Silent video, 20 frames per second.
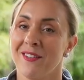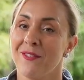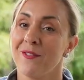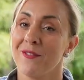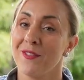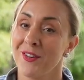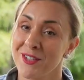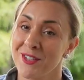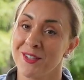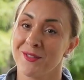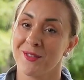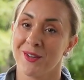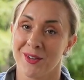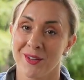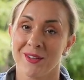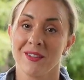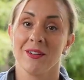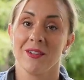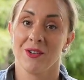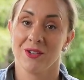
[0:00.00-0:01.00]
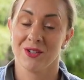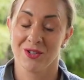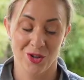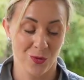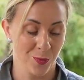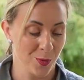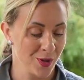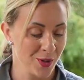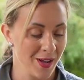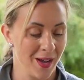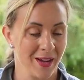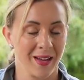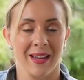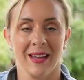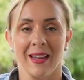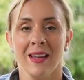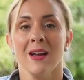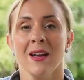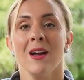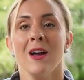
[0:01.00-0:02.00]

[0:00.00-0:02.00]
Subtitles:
first of all, you're super lucky,